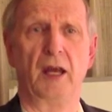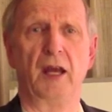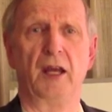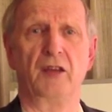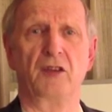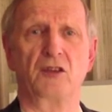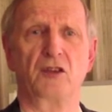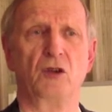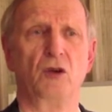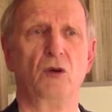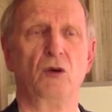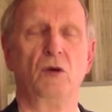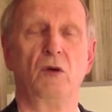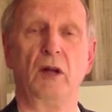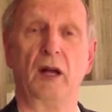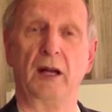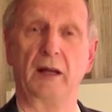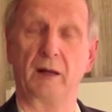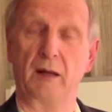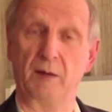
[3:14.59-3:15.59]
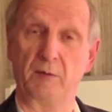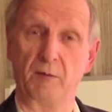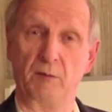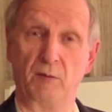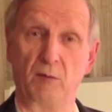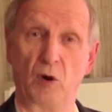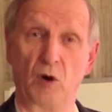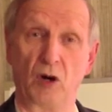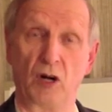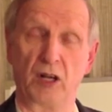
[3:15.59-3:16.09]
So I
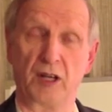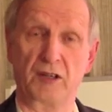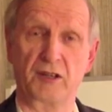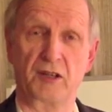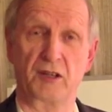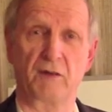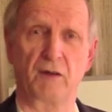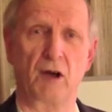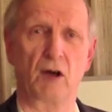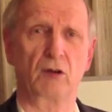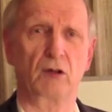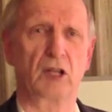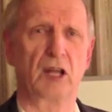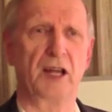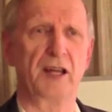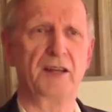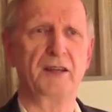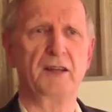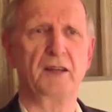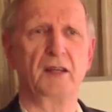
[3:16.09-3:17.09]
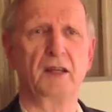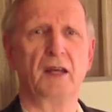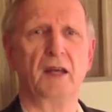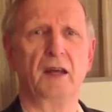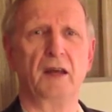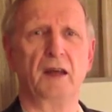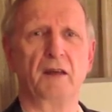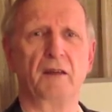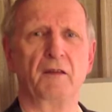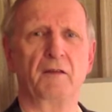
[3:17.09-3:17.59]
more or less have outlined
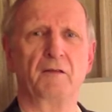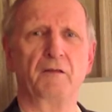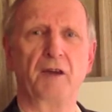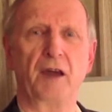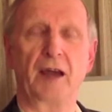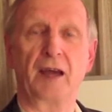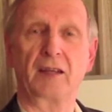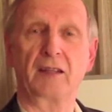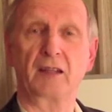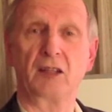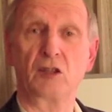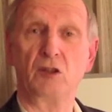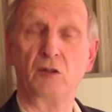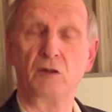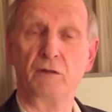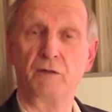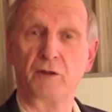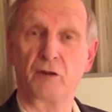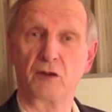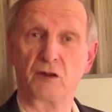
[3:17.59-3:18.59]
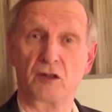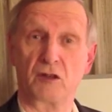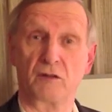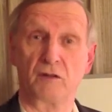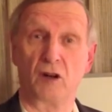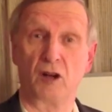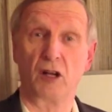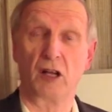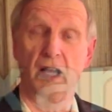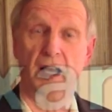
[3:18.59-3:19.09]
the fact that you first of
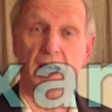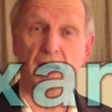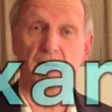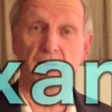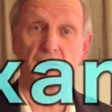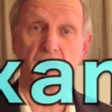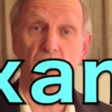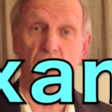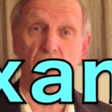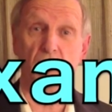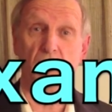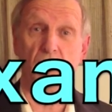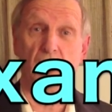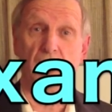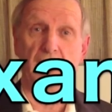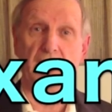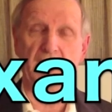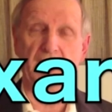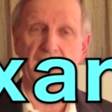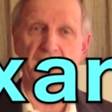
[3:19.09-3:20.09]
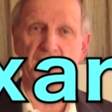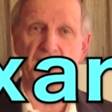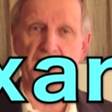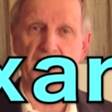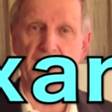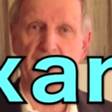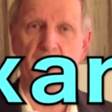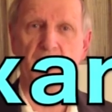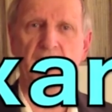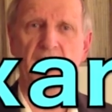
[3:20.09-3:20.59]
all have to
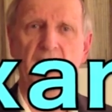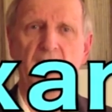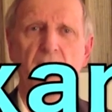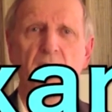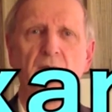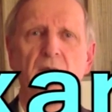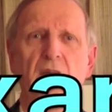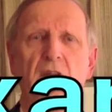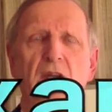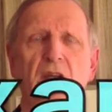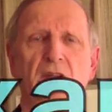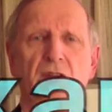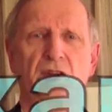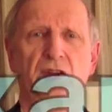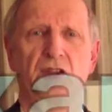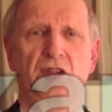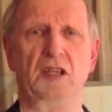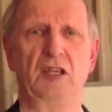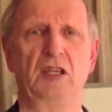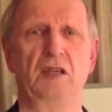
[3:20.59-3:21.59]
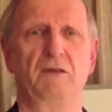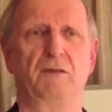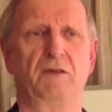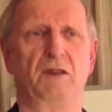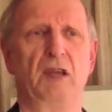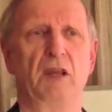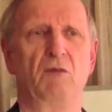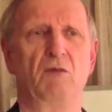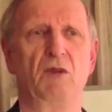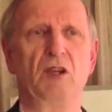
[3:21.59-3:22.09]
examine them to see if
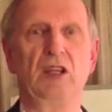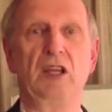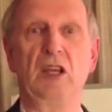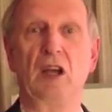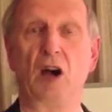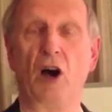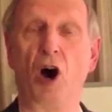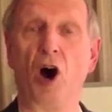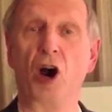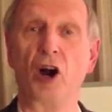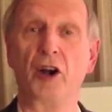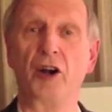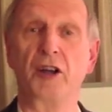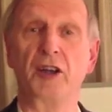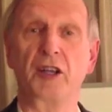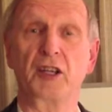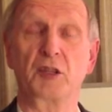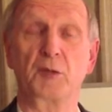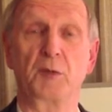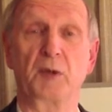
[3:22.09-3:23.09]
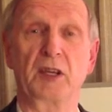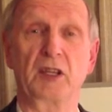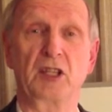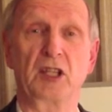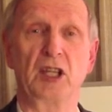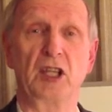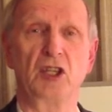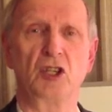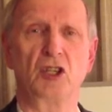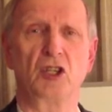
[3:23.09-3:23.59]
they really are an
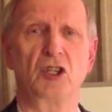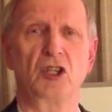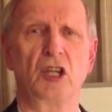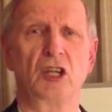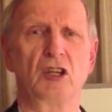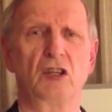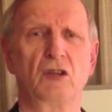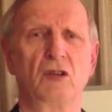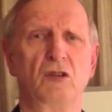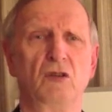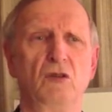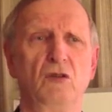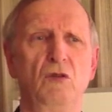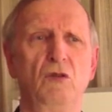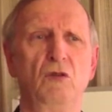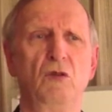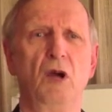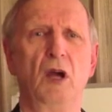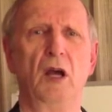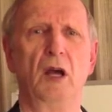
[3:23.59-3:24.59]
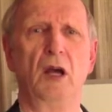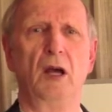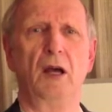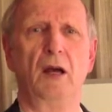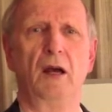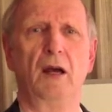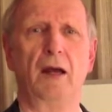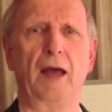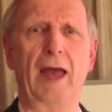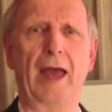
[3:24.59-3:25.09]
expectation that you
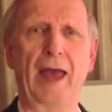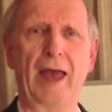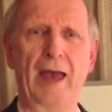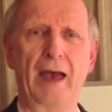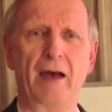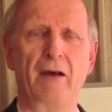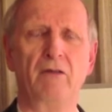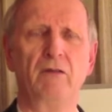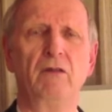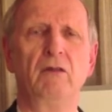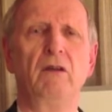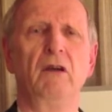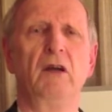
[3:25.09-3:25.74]
have,